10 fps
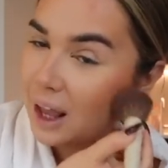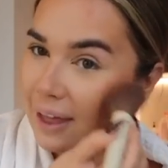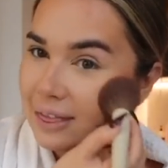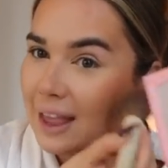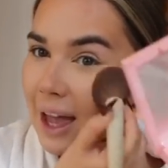
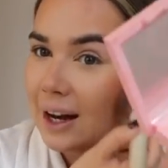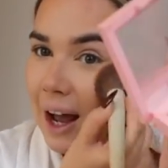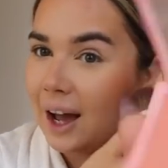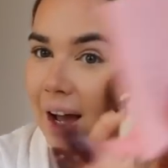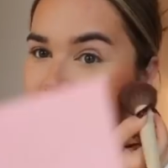And then
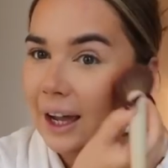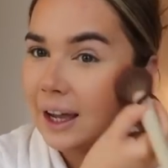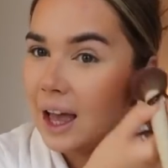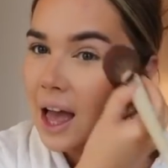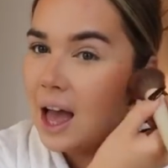
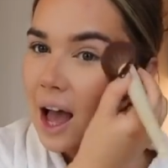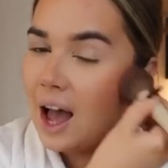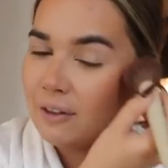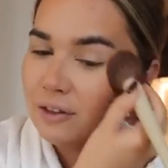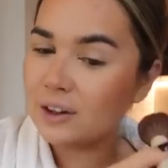I've
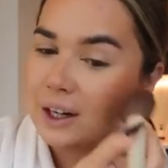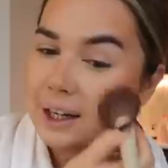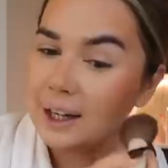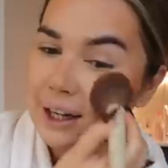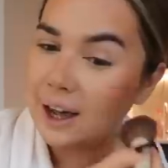
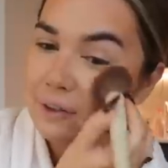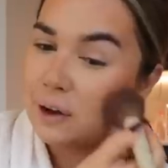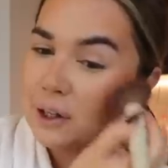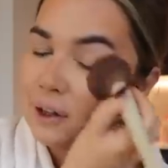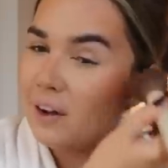
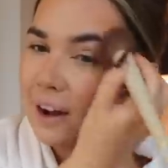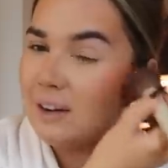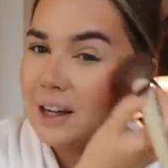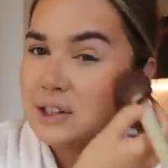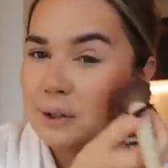got a love-hate
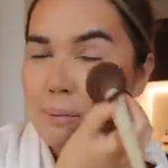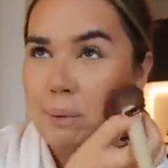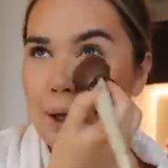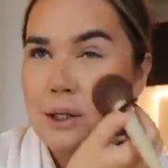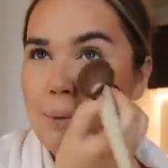relationship with blush,